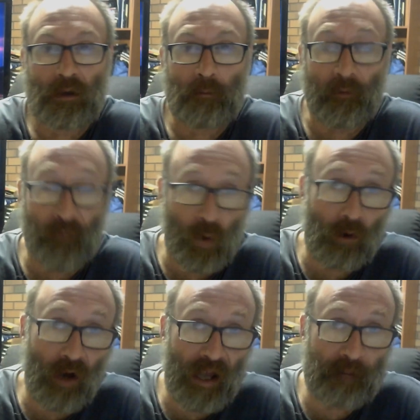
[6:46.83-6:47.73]

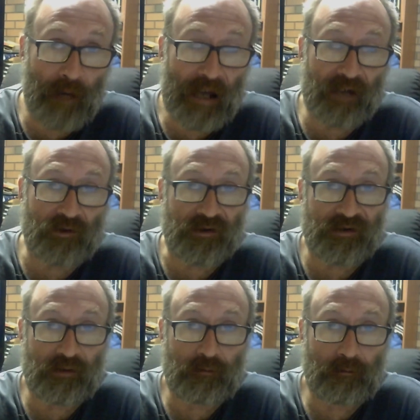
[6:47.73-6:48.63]
before I add packages.